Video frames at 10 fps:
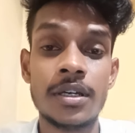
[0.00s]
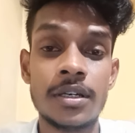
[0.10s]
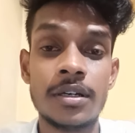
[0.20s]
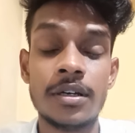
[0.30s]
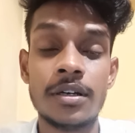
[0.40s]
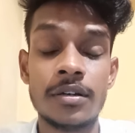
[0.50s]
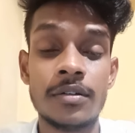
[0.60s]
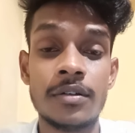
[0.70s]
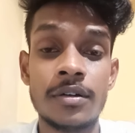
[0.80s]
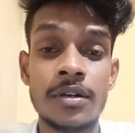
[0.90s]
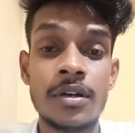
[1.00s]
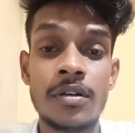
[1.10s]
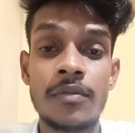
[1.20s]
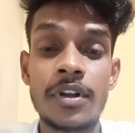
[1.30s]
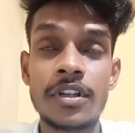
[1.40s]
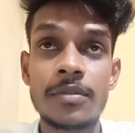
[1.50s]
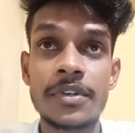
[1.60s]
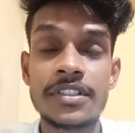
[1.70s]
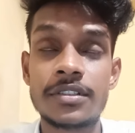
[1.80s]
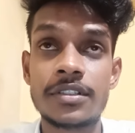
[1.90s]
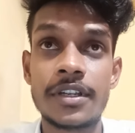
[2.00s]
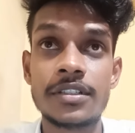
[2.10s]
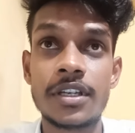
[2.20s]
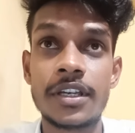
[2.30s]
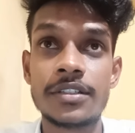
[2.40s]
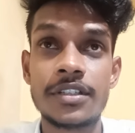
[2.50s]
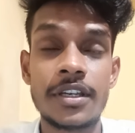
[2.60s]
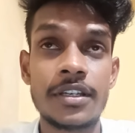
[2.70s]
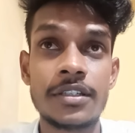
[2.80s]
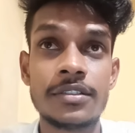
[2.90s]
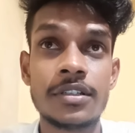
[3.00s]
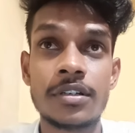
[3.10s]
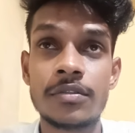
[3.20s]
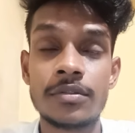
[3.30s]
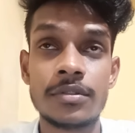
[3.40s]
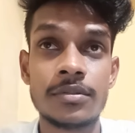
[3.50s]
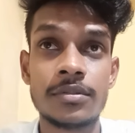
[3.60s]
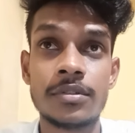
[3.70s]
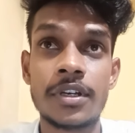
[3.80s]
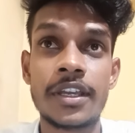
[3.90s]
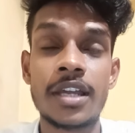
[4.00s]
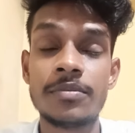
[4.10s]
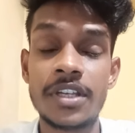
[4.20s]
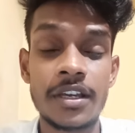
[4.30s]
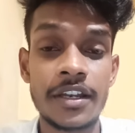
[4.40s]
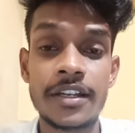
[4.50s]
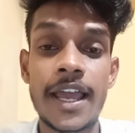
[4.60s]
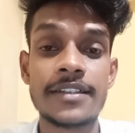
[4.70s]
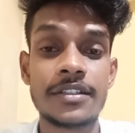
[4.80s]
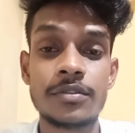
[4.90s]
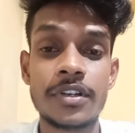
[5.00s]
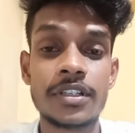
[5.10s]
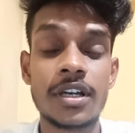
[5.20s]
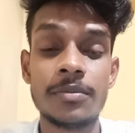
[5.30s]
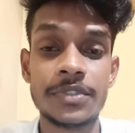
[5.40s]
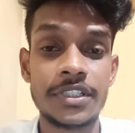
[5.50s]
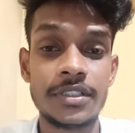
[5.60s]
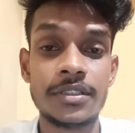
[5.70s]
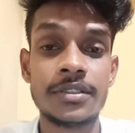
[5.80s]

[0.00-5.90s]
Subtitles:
What are my strengths? I can say is I can be a great asset to a company.